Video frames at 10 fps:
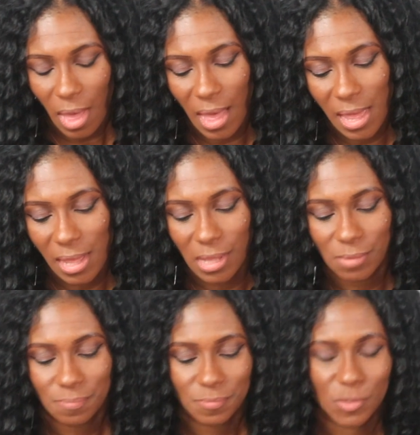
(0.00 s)

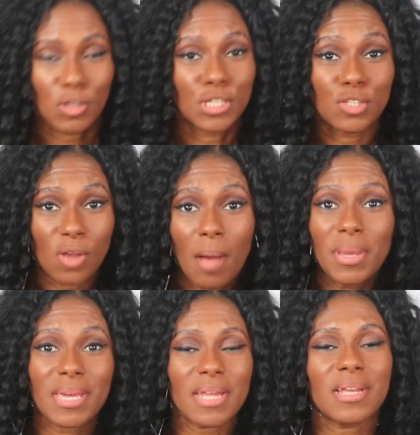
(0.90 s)
And so she saw
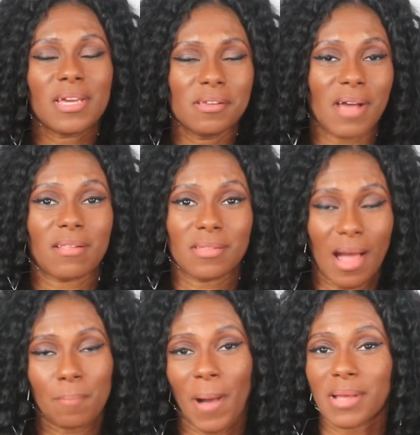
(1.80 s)
me getting the keys out the
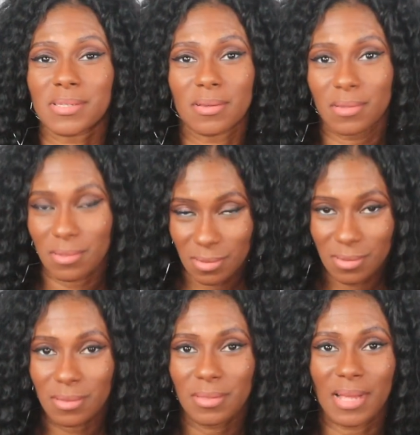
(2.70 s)
lockbox.
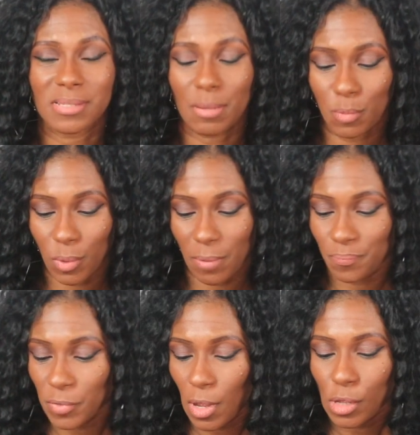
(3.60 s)
That's number one.
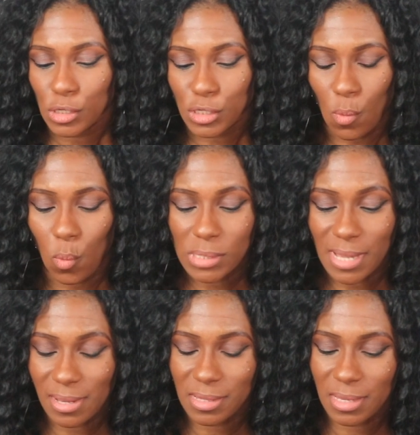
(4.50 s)
So once
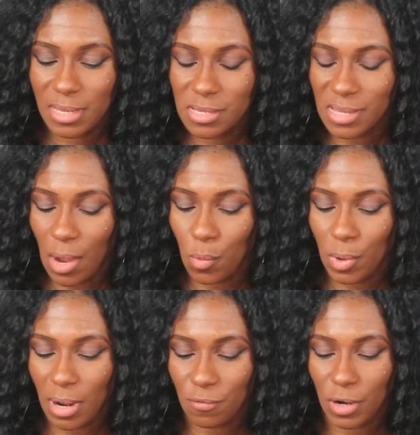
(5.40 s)
I get the keys out or
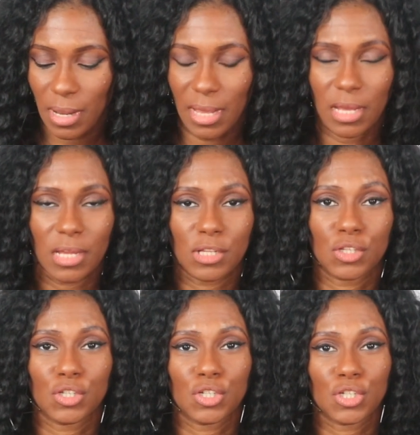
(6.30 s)
whatever, and
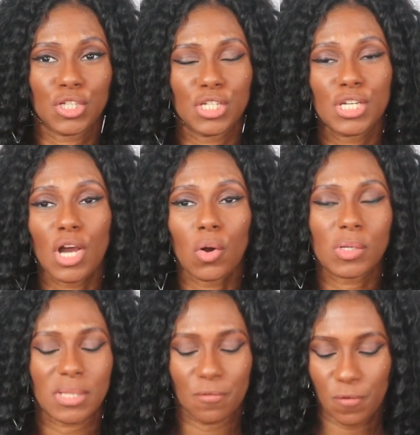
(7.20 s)
she
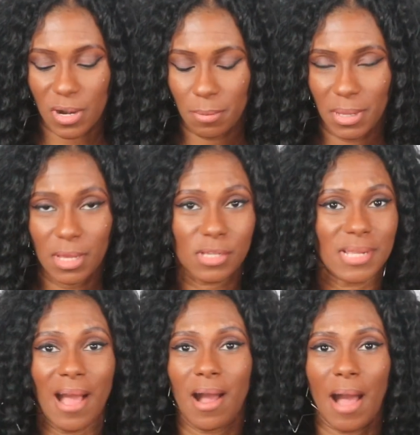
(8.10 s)
goes in front of me, because
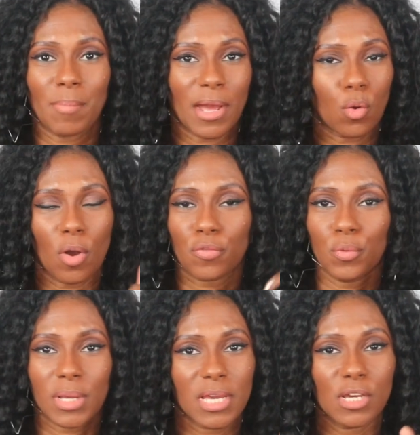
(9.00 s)
now I'm like going through
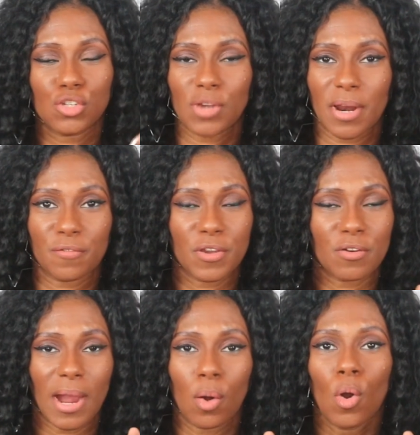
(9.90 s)
the keys trying to
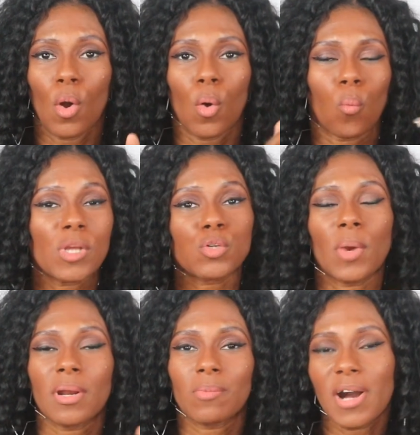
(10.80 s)
figure out which
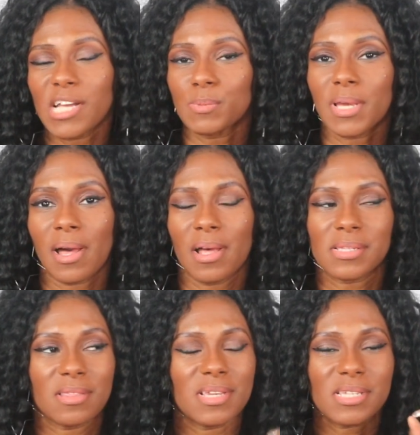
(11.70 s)
one it was,
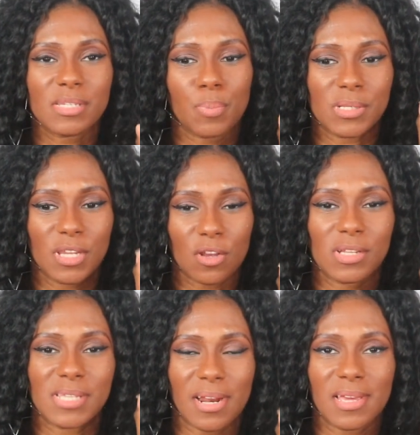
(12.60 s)
because this
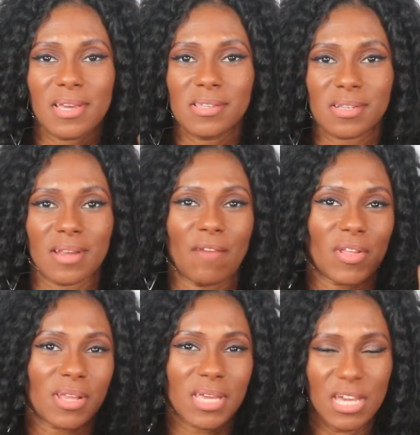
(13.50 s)
particular set of keys didn't have
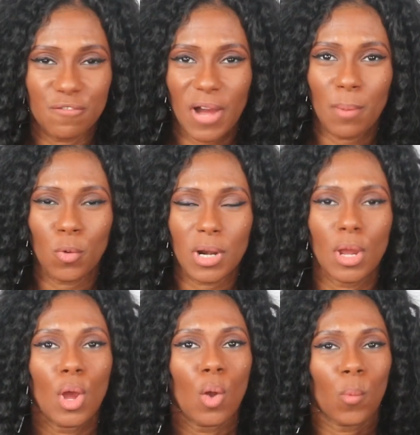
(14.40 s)
like the key fob on
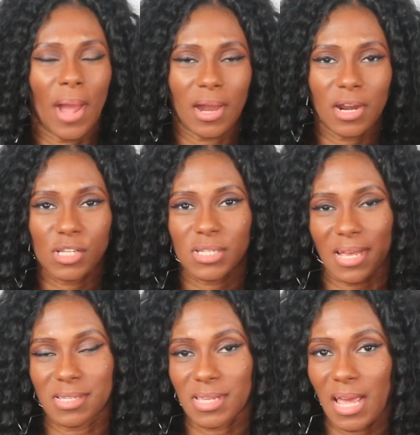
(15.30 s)
it where I could have just
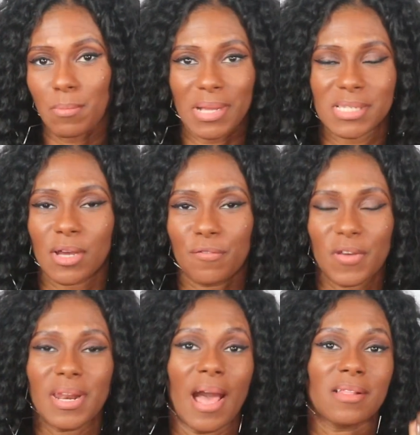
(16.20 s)
like scanned myself
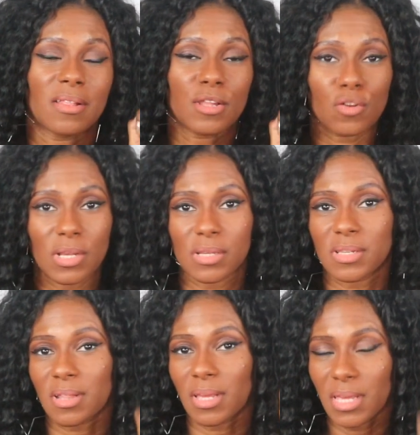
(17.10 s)
in. I had to literally
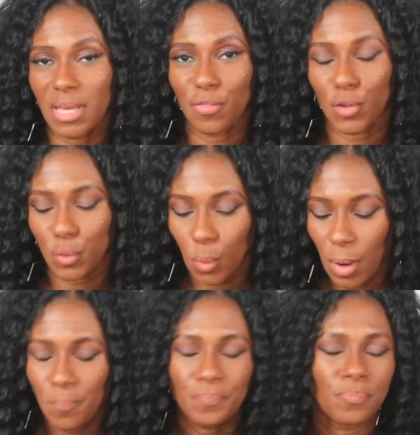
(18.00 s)
stick the key in the door.